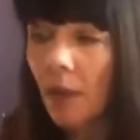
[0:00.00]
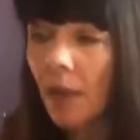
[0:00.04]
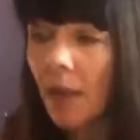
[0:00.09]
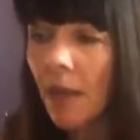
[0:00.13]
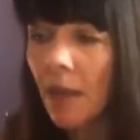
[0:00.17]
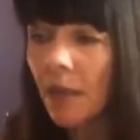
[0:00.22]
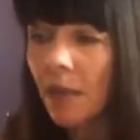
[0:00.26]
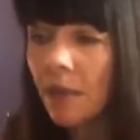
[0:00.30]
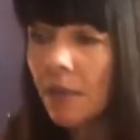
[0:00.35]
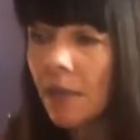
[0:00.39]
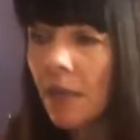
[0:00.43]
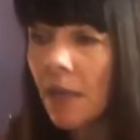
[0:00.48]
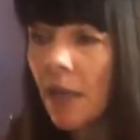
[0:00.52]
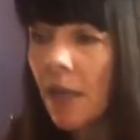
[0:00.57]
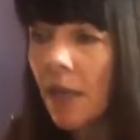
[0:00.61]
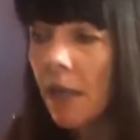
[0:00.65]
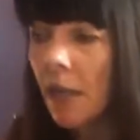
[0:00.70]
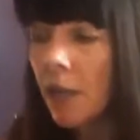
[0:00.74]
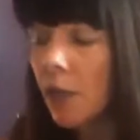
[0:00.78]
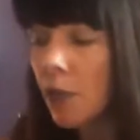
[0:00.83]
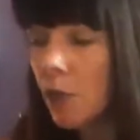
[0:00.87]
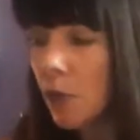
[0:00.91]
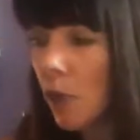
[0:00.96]
And,
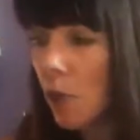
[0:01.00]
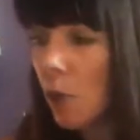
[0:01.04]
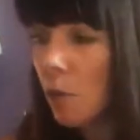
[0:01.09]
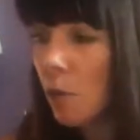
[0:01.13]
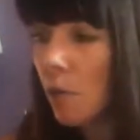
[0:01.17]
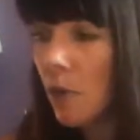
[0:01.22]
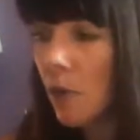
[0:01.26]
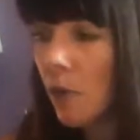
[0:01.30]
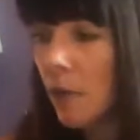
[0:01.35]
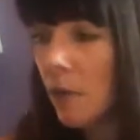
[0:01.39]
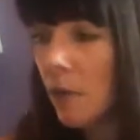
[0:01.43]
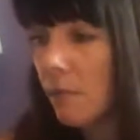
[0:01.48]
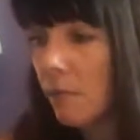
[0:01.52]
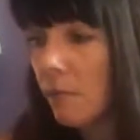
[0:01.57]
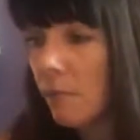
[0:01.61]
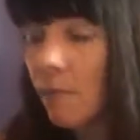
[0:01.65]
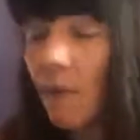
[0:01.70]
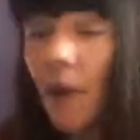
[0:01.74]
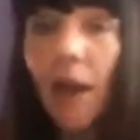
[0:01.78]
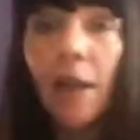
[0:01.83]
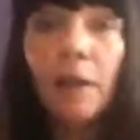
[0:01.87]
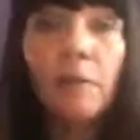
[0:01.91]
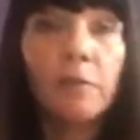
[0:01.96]
you know,
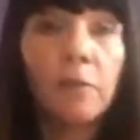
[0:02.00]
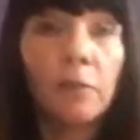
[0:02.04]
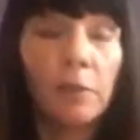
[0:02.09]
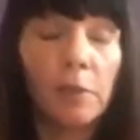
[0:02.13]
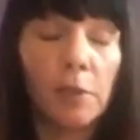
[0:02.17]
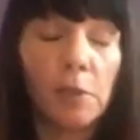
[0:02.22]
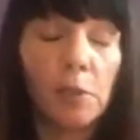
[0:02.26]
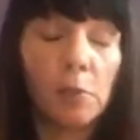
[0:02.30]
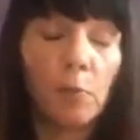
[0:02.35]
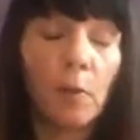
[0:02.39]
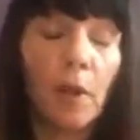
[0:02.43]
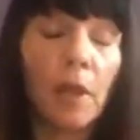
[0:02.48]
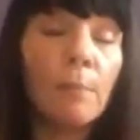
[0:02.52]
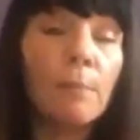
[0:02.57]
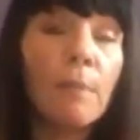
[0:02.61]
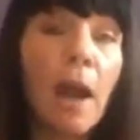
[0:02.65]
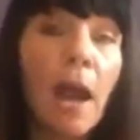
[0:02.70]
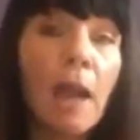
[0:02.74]
mindfulness, right?